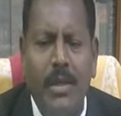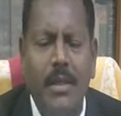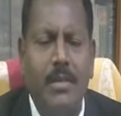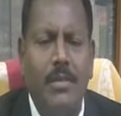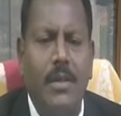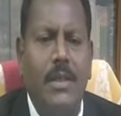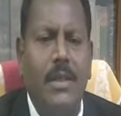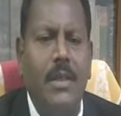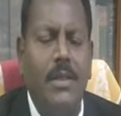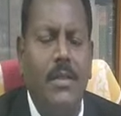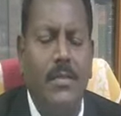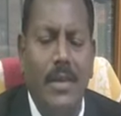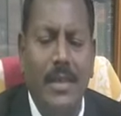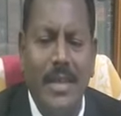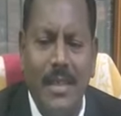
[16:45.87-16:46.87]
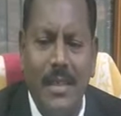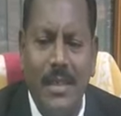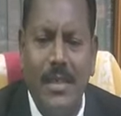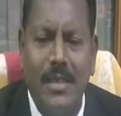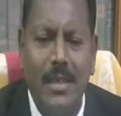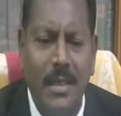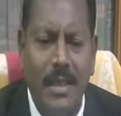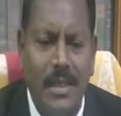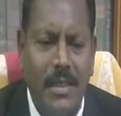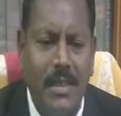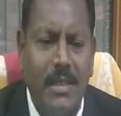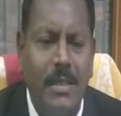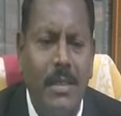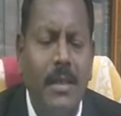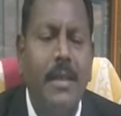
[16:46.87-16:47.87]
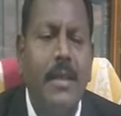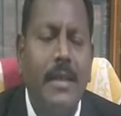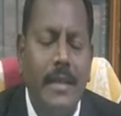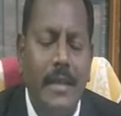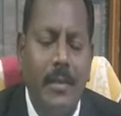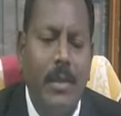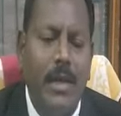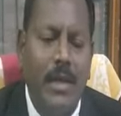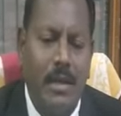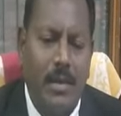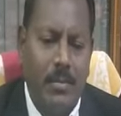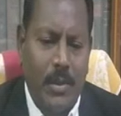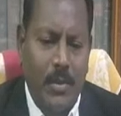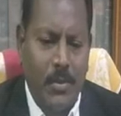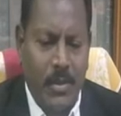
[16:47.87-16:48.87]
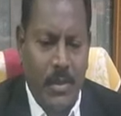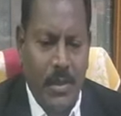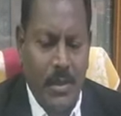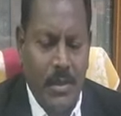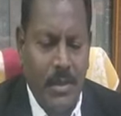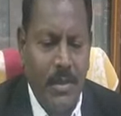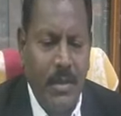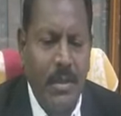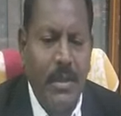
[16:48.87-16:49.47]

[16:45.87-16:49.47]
reservations for SCs and STs in the matter of promotions.